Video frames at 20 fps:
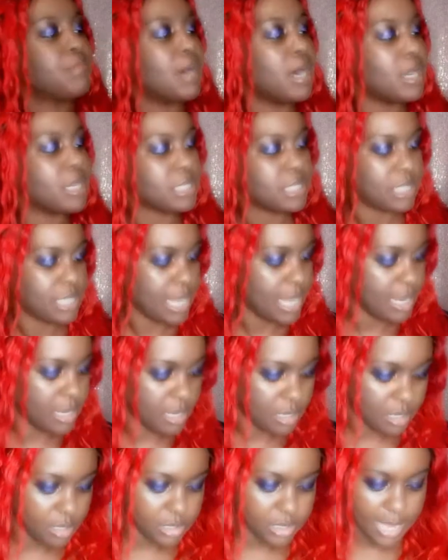bucks. And
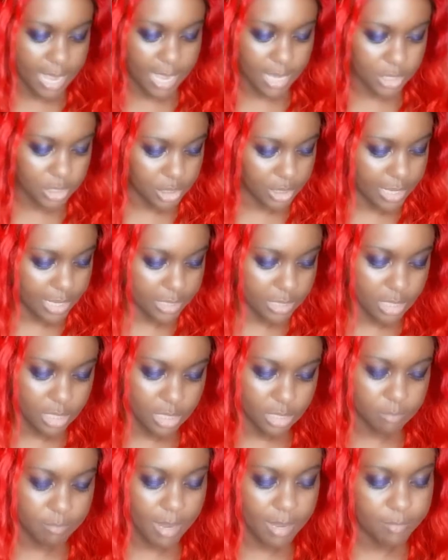then there's actually, I think
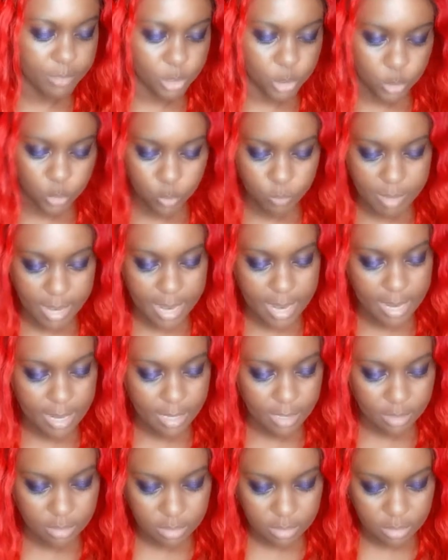it might be two
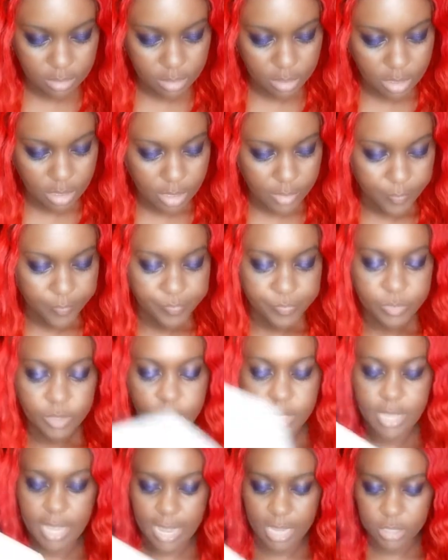bags.
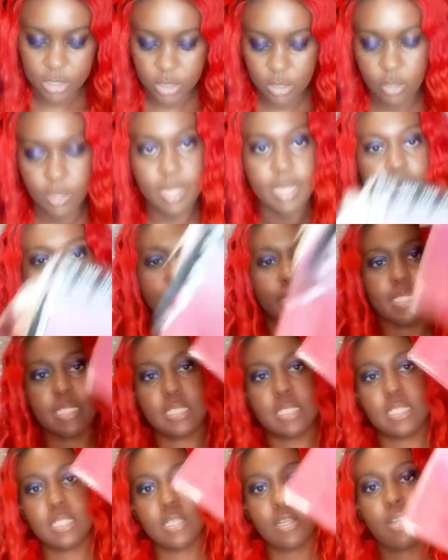Yeah, so it,
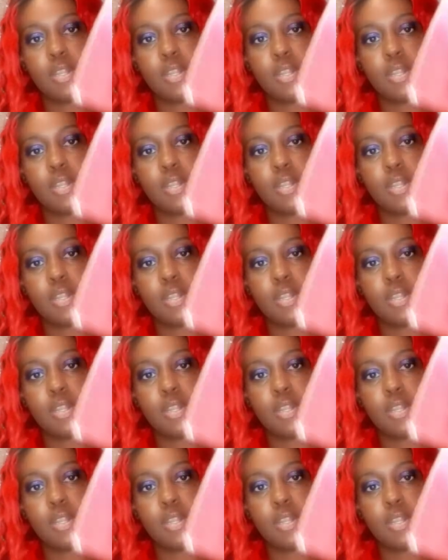it's this